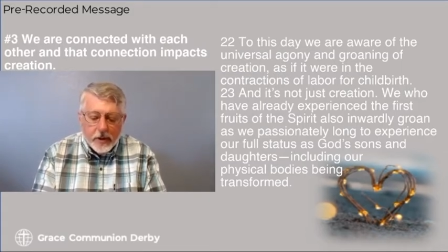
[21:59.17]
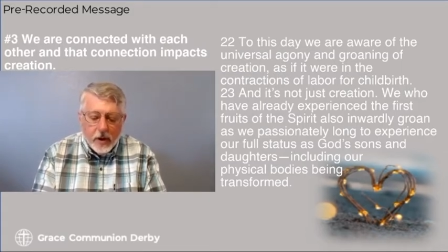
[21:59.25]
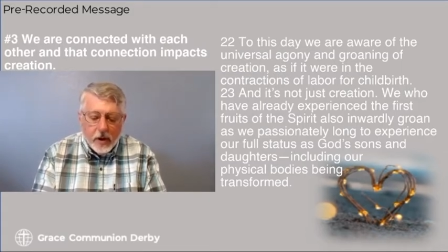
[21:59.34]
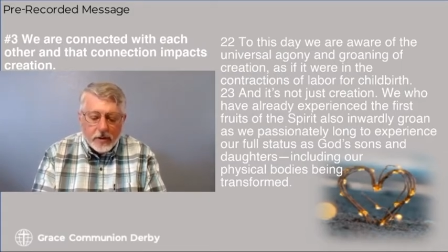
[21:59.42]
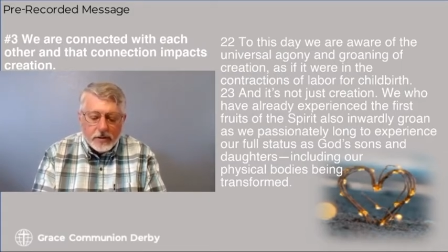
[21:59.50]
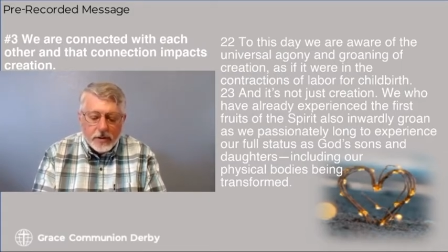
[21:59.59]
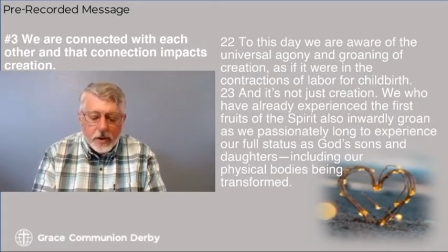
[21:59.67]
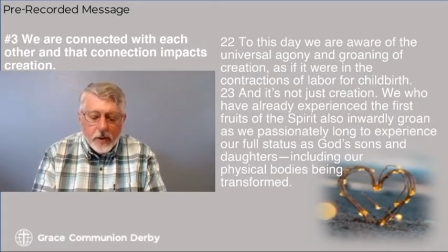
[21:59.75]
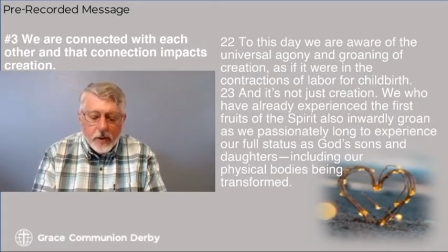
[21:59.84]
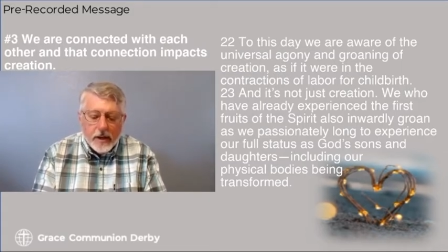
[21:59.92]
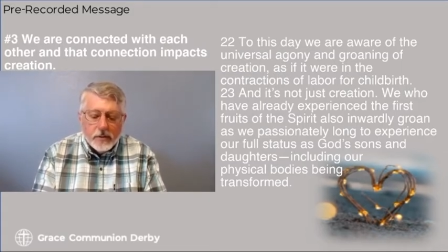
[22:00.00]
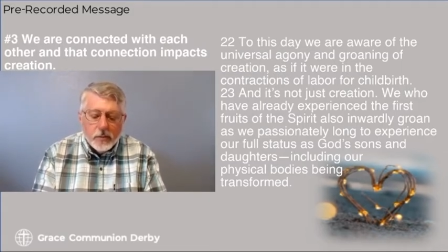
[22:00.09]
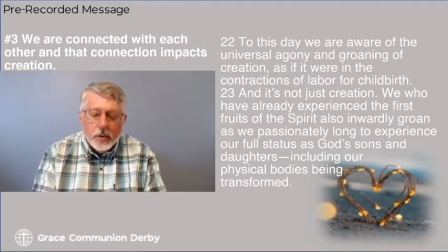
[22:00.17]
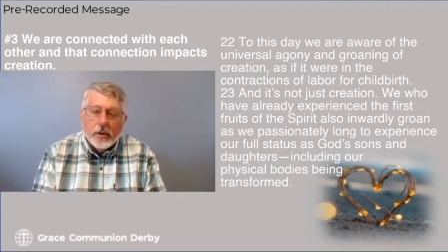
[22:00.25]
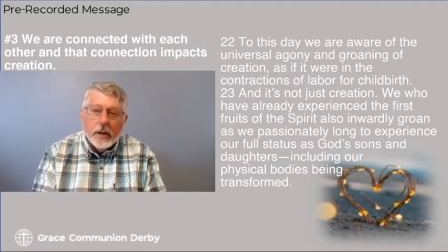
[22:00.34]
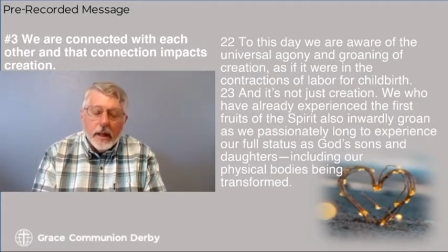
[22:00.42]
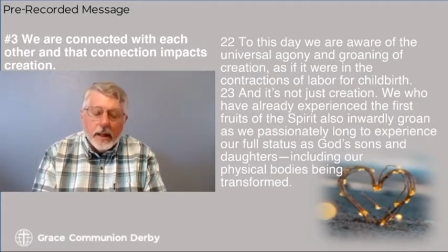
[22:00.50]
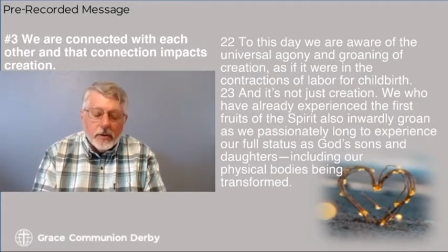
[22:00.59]
also
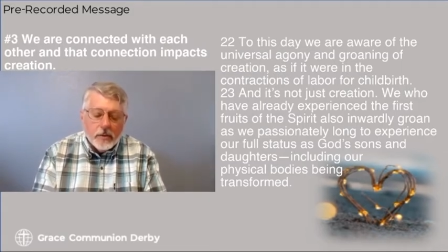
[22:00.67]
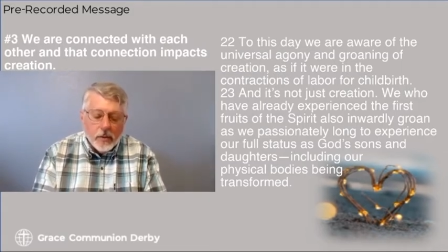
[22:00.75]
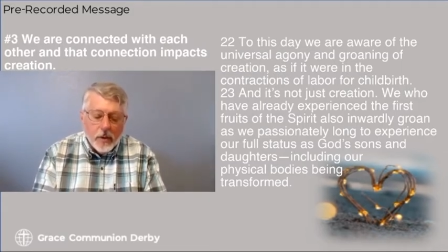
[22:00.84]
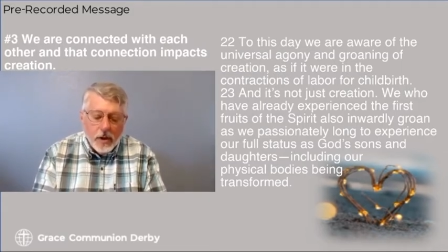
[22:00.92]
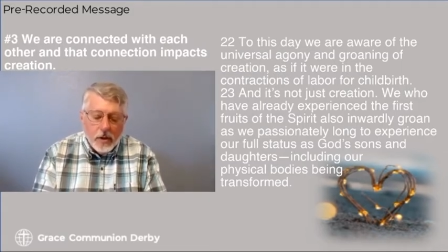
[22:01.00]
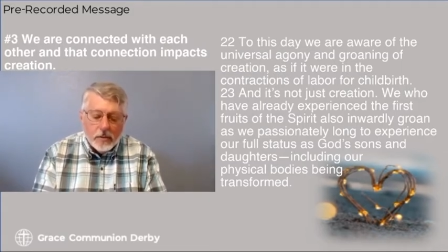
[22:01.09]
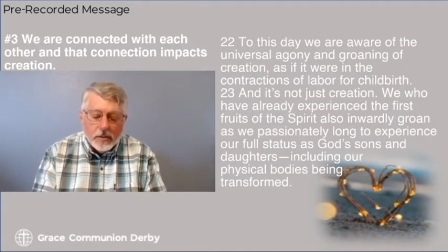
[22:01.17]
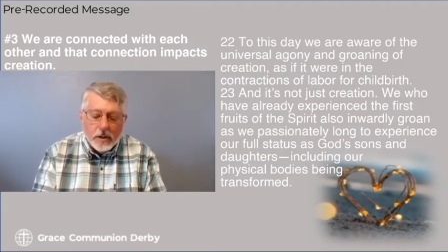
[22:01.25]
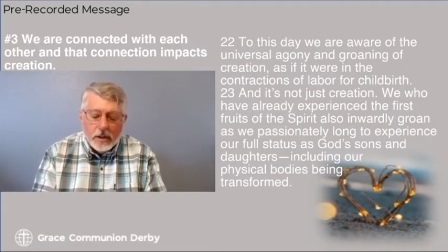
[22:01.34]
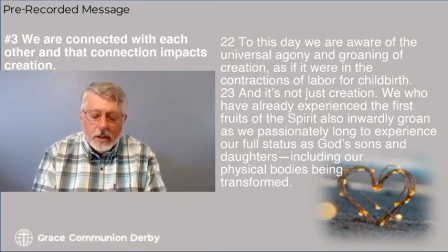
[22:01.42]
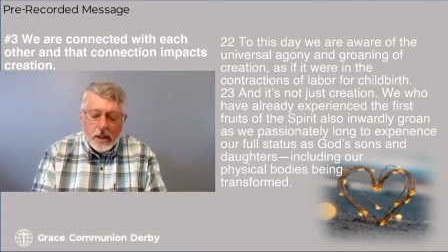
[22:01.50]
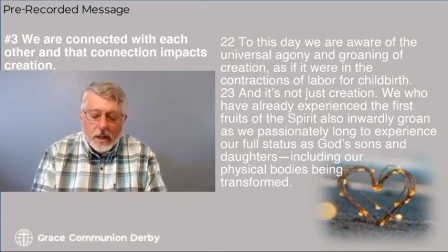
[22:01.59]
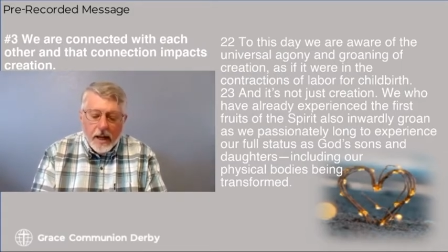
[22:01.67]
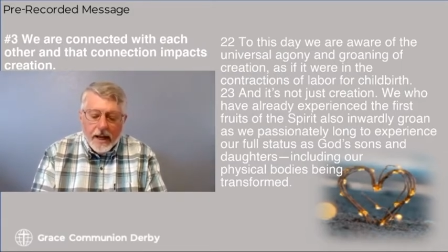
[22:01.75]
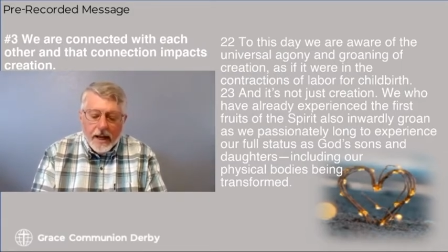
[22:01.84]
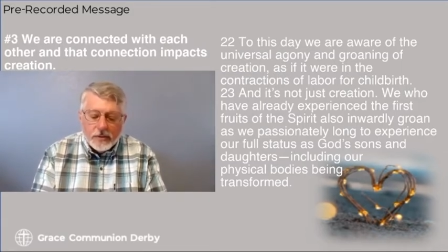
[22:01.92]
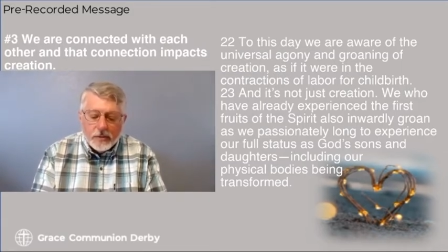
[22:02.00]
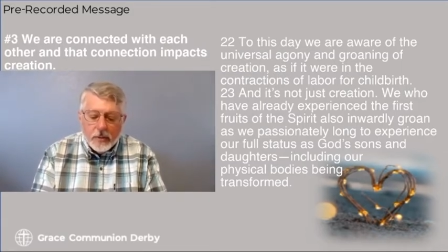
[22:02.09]
inwardly groan as we